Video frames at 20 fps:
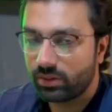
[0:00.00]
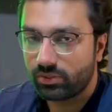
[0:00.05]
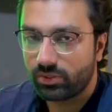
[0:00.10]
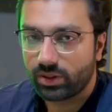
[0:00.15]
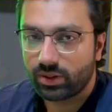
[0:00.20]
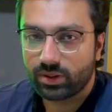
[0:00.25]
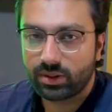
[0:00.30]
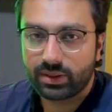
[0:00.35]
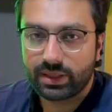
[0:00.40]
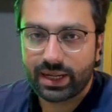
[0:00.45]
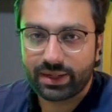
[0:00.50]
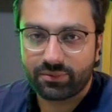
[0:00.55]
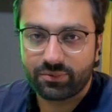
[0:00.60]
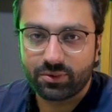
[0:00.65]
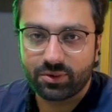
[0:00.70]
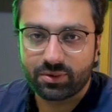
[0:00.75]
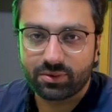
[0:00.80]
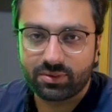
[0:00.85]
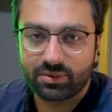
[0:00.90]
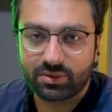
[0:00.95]
trader, that
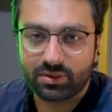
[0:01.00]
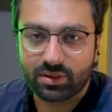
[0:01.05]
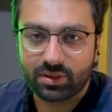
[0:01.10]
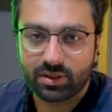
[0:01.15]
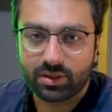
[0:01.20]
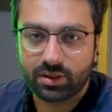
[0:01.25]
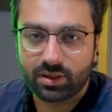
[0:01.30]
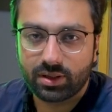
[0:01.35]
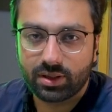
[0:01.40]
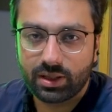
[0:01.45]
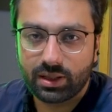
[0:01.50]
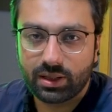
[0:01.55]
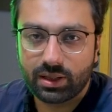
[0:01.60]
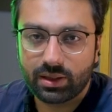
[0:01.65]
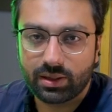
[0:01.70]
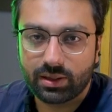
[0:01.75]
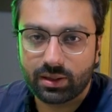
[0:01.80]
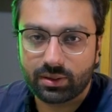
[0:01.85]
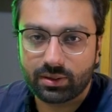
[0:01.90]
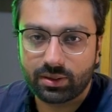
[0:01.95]
was a
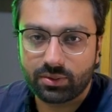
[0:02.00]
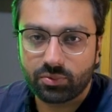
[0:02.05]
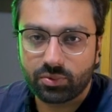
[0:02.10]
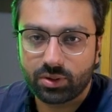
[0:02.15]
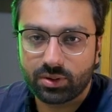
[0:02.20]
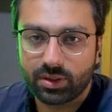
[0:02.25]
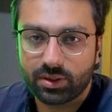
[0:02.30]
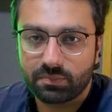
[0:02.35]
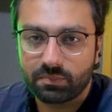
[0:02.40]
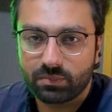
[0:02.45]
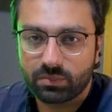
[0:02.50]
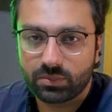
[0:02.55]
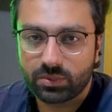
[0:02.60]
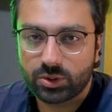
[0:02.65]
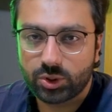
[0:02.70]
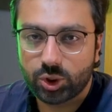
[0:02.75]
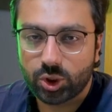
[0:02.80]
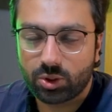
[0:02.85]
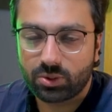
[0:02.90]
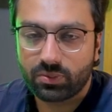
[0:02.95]

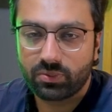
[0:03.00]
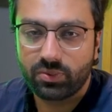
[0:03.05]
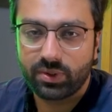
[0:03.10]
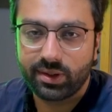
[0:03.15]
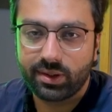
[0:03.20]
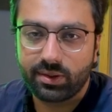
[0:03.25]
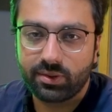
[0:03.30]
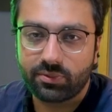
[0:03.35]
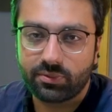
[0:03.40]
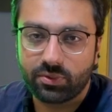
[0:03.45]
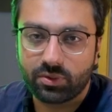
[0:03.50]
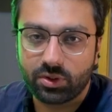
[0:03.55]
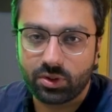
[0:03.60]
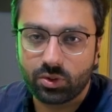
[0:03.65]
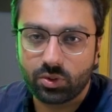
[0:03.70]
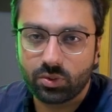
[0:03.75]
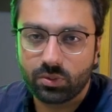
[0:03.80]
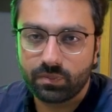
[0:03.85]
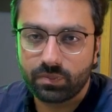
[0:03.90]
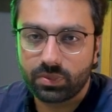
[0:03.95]
short video for
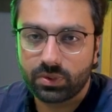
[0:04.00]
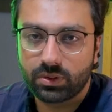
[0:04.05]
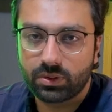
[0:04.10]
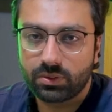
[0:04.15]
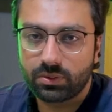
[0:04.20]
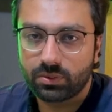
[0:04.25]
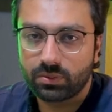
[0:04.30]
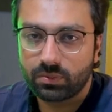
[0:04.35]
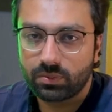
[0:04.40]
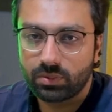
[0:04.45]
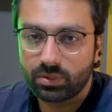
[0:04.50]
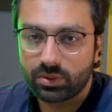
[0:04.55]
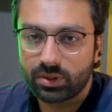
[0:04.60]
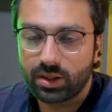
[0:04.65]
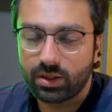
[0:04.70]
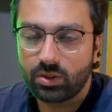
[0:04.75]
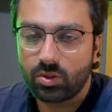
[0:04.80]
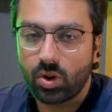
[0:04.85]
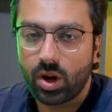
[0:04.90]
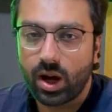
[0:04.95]
you to tell
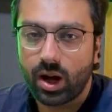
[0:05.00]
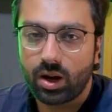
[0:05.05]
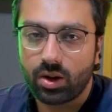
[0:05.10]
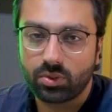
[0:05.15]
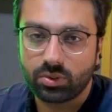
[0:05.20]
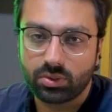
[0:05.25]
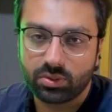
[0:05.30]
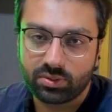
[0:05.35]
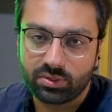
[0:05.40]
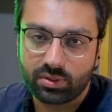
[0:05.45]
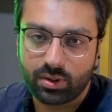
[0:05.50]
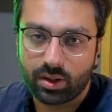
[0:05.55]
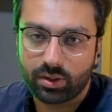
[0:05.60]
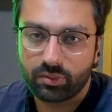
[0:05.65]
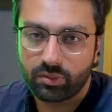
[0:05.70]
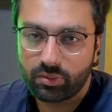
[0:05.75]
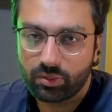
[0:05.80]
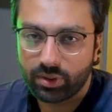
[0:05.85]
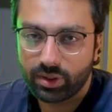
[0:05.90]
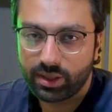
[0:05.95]
you how to start
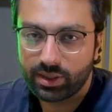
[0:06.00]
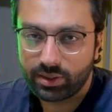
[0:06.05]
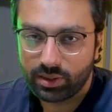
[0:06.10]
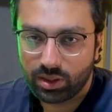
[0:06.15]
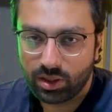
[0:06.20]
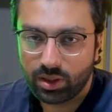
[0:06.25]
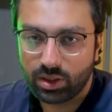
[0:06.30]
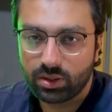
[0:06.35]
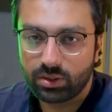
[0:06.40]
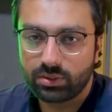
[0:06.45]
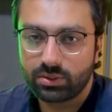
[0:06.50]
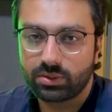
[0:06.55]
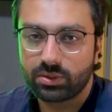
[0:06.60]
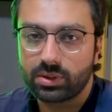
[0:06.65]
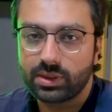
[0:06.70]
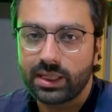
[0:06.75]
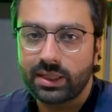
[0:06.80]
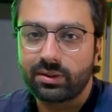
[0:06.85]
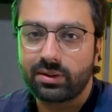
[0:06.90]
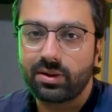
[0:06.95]
trading. So
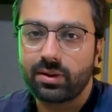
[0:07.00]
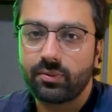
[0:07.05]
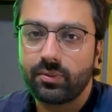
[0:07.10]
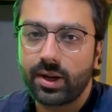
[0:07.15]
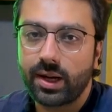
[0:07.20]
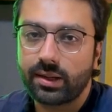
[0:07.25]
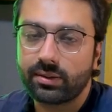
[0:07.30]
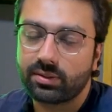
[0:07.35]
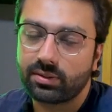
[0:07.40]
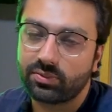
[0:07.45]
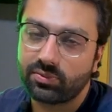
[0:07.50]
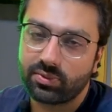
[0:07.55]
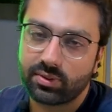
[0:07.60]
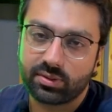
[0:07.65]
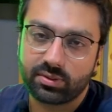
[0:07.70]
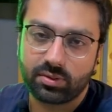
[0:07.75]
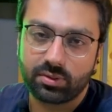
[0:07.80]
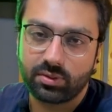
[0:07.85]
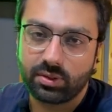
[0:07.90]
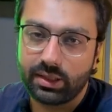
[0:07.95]
let's revise it.
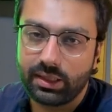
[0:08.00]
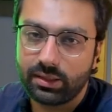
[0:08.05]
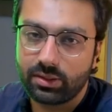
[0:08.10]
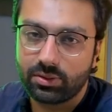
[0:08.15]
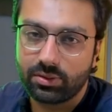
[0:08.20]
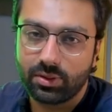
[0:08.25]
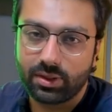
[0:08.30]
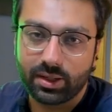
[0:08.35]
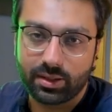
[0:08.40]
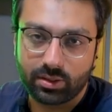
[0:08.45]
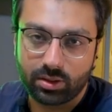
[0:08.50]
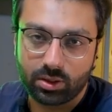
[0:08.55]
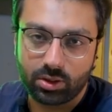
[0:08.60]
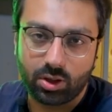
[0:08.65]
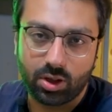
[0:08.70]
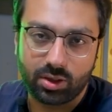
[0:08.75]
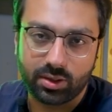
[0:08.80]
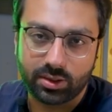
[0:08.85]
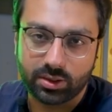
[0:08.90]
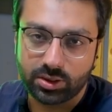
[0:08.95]
First, you need to get the
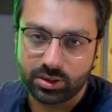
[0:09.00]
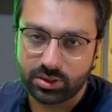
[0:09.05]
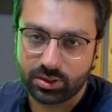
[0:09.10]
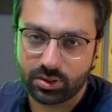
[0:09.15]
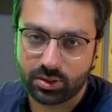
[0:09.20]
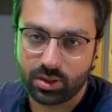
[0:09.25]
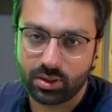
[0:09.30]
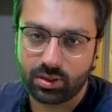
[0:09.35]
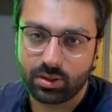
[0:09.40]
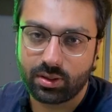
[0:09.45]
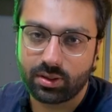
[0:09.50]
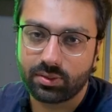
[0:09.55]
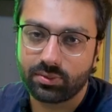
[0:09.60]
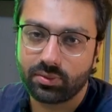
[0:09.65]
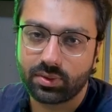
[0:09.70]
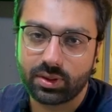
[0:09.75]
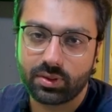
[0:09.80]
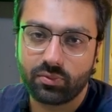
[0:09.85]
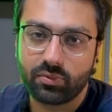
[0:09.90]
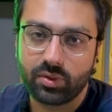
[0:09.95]
knowledge. You can learn
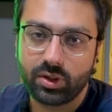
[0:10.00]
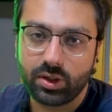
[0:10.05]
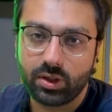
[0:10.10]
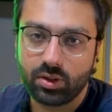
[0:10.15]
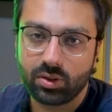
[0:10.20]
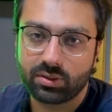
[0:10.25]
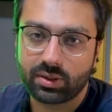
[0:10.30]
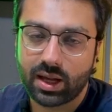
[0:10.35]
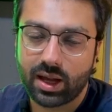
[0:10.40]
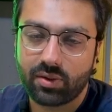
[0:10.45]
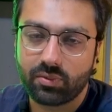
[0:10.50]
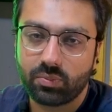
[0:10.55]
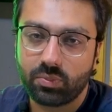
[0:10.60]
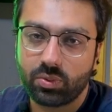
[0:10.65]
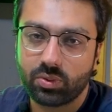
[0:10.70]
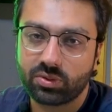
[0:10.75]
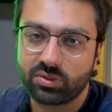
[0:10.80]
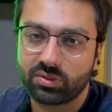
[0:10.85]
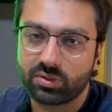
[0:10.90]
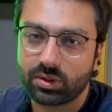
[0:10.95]
with the videos I've
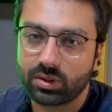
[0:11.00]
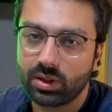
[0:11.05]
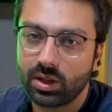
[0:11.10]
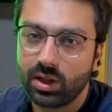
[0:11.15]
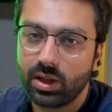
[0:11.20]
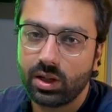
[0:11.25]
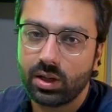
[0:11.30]
posted.